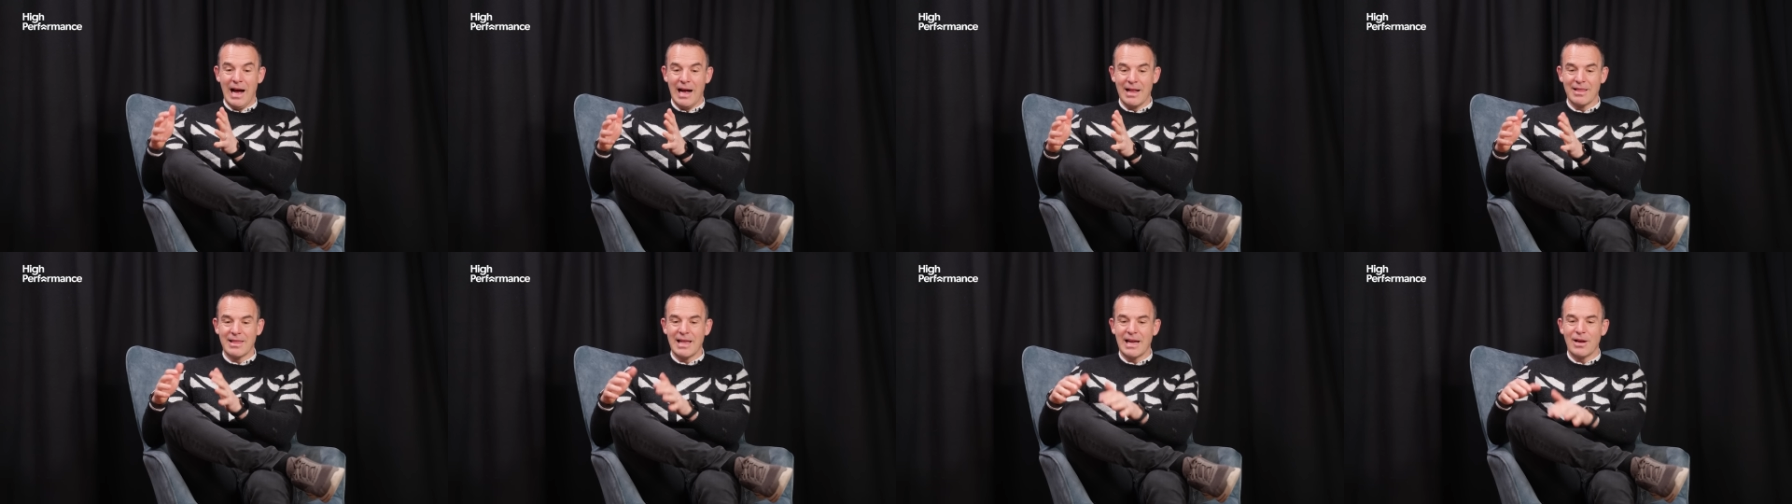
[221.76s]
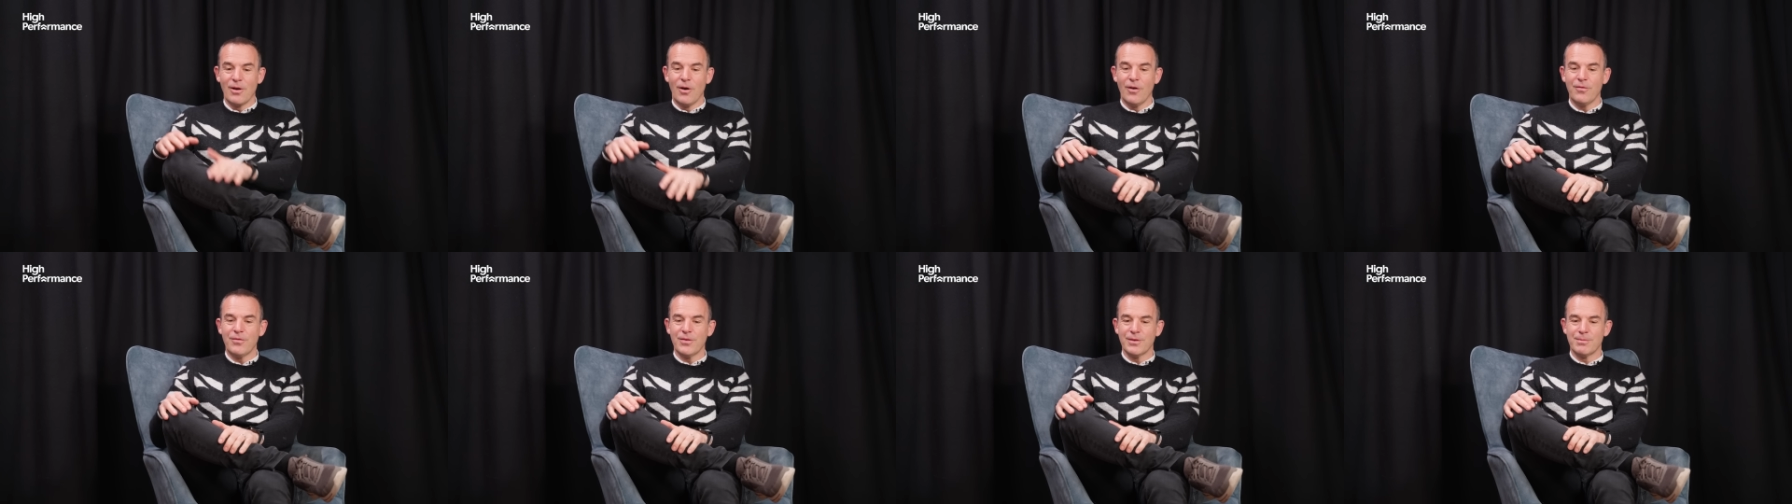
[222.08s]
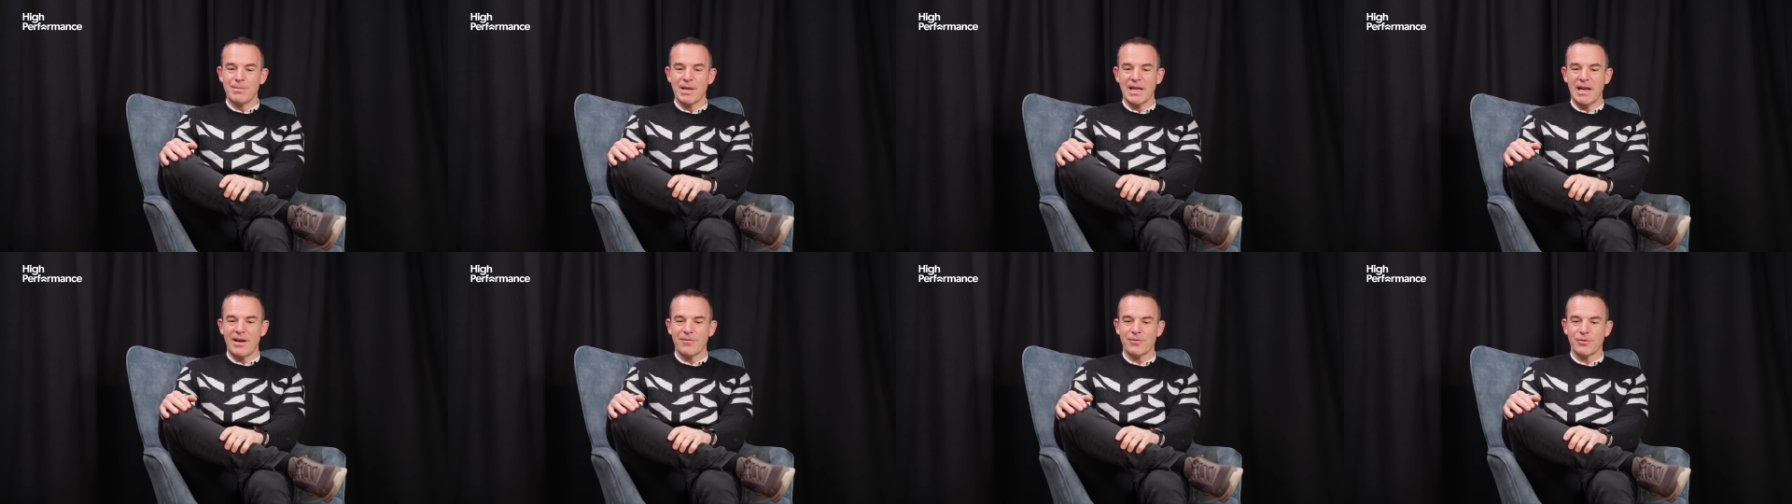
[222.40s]
they offered
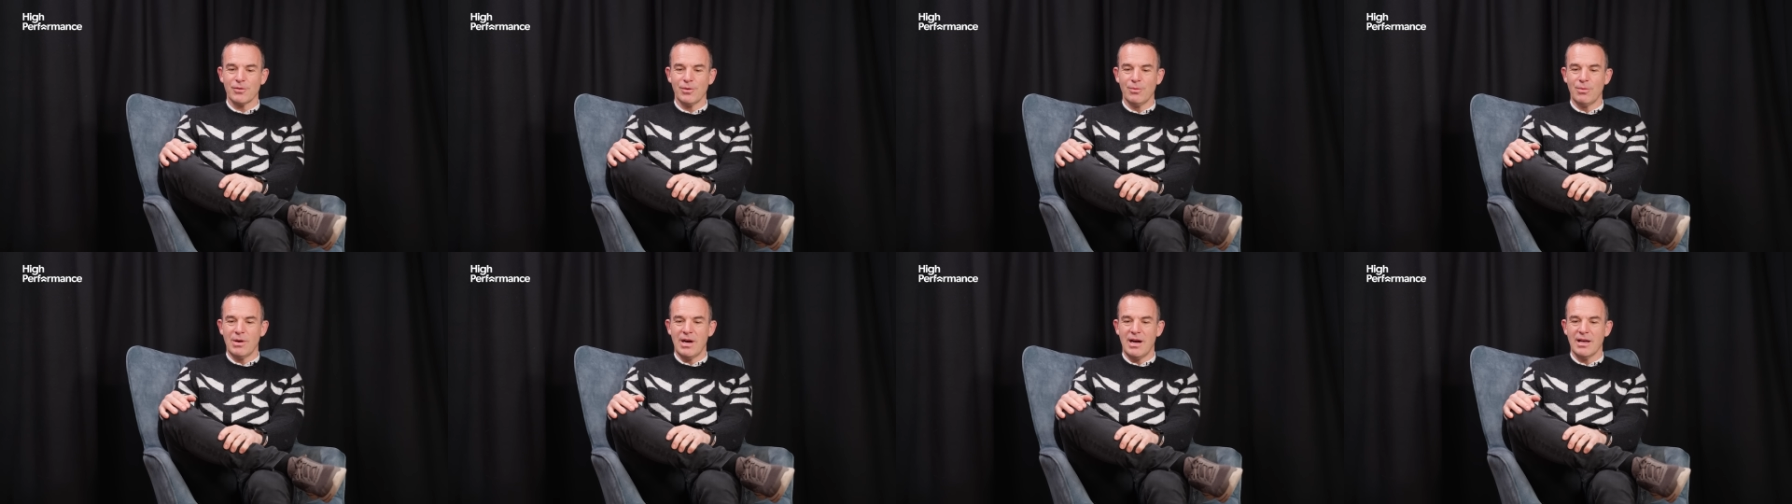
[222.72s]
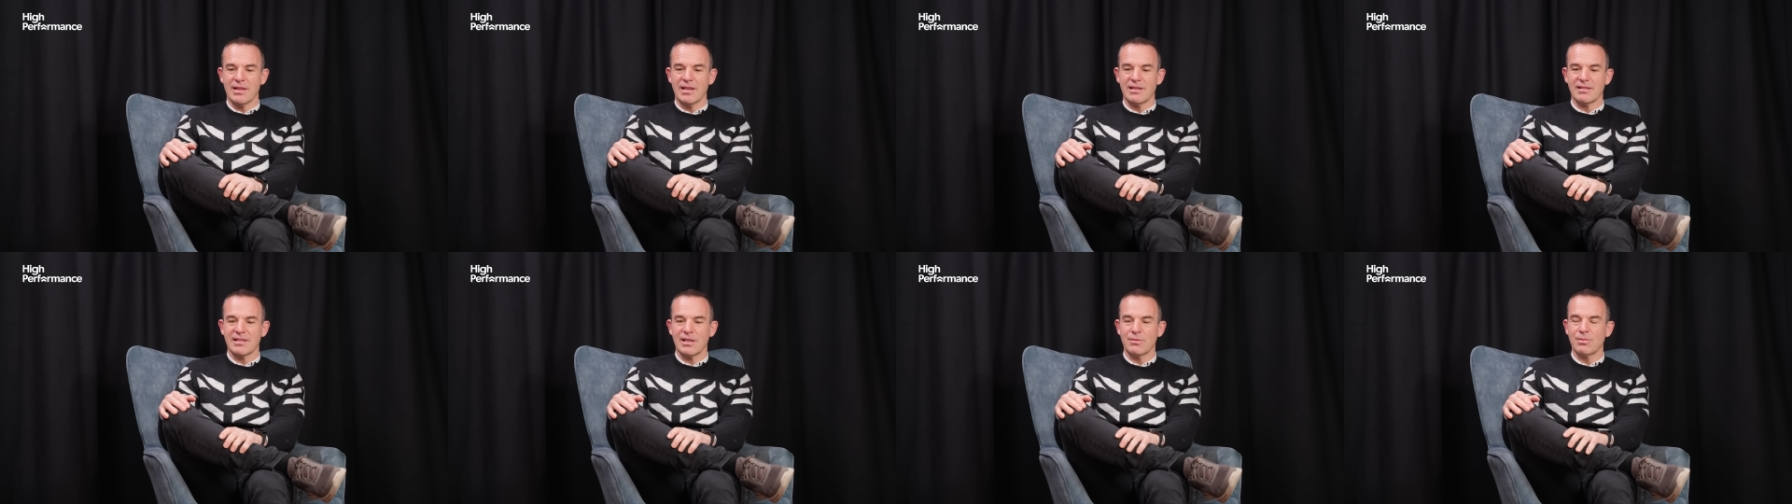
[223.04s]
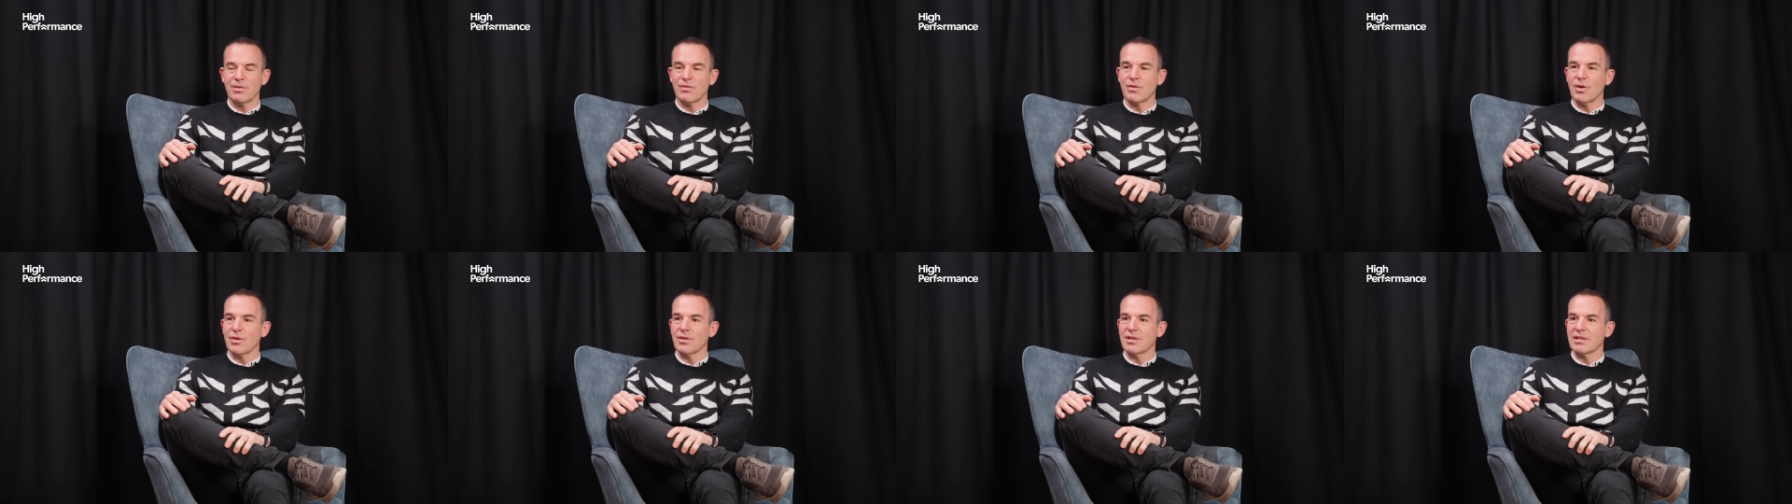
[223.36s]
me after a while, they said,
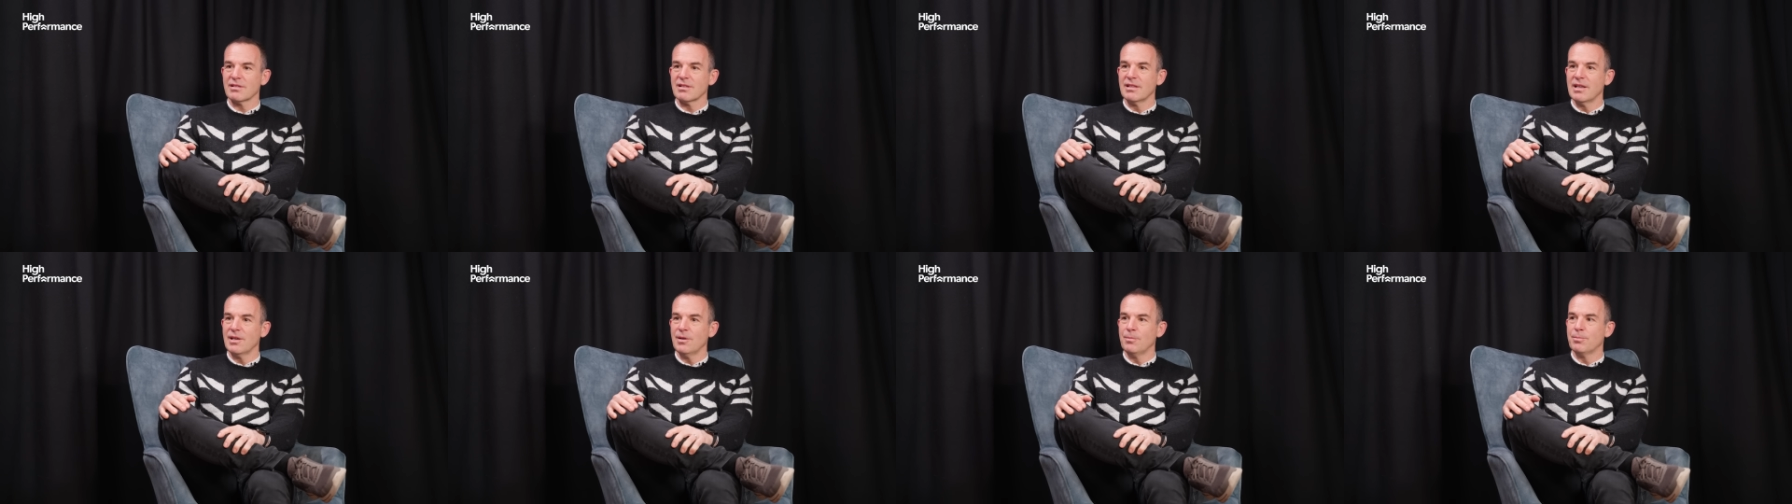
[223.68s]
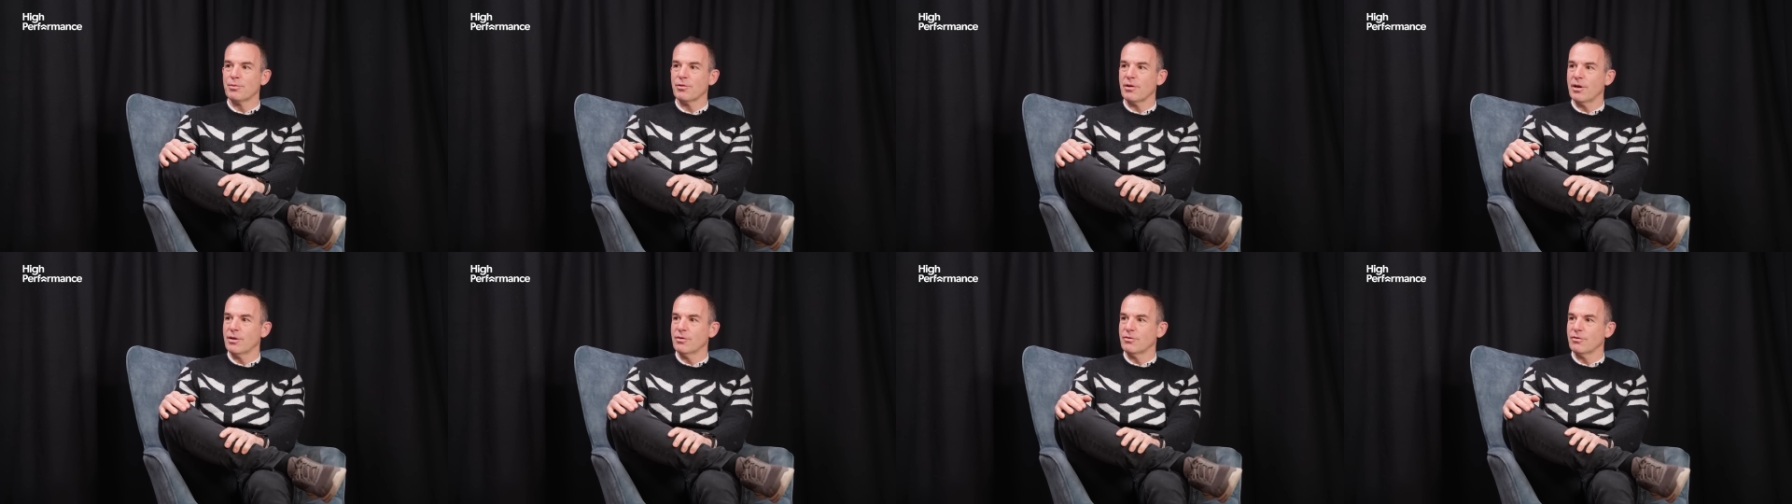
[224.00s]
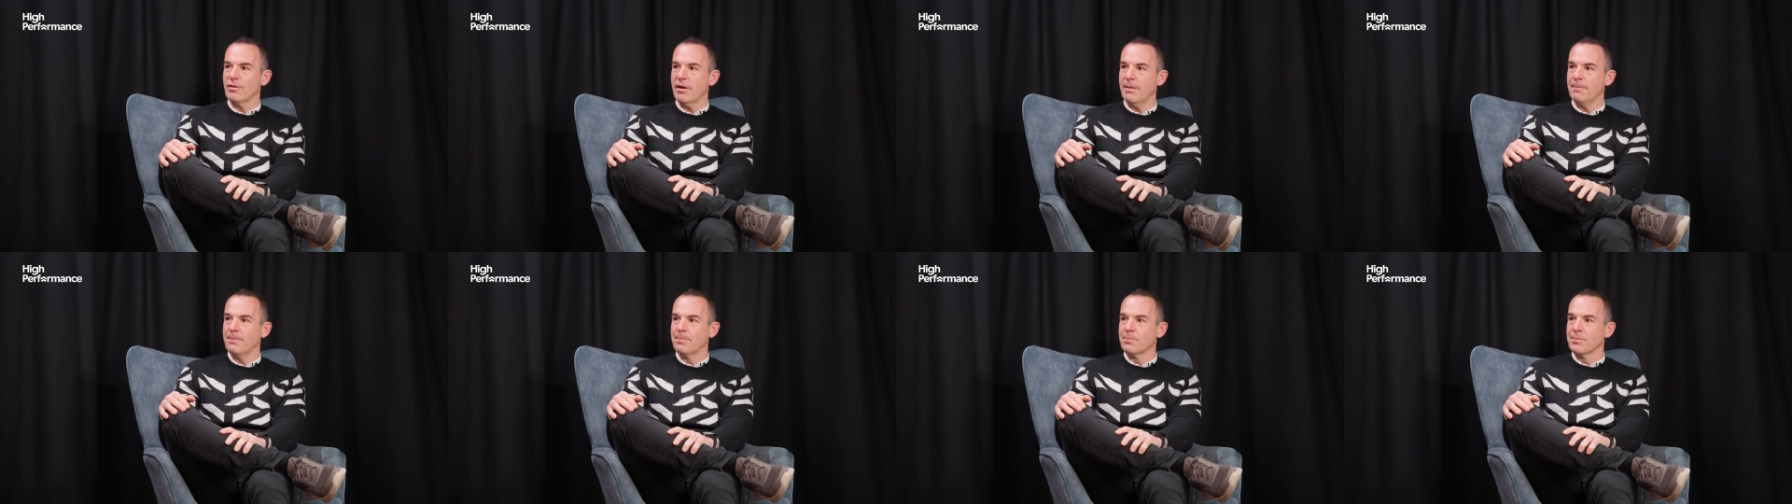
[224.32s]
We've got this little
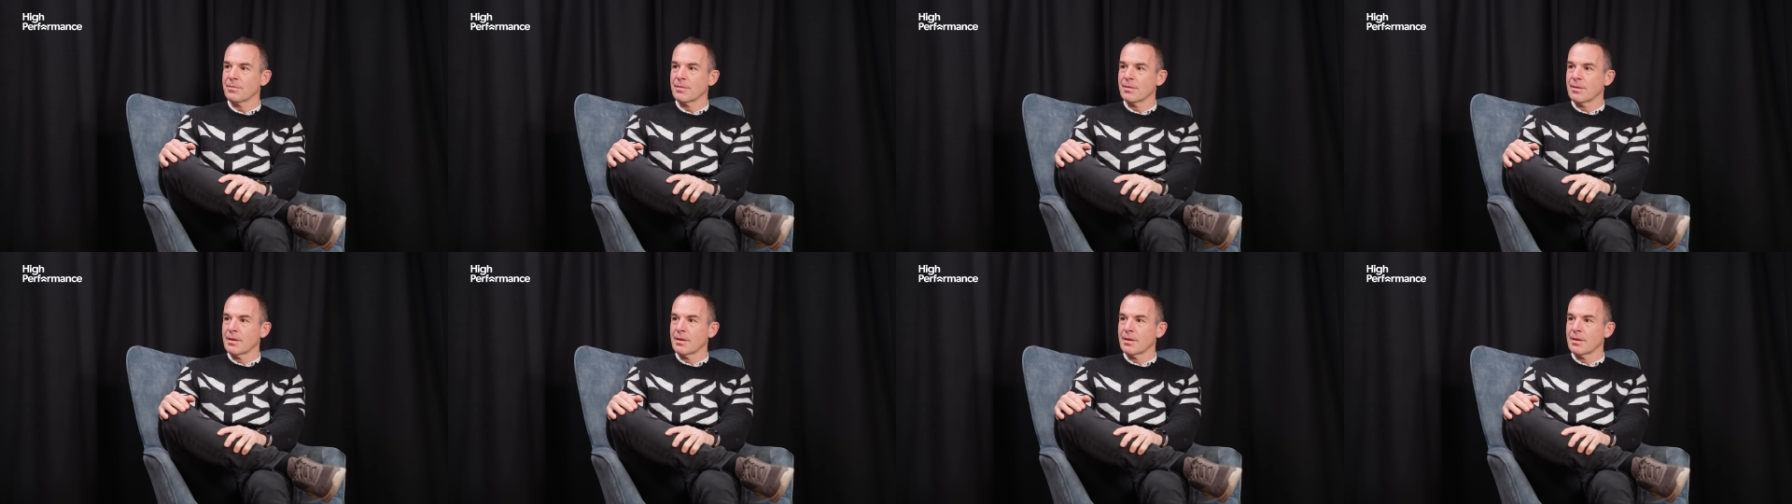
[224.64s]
program,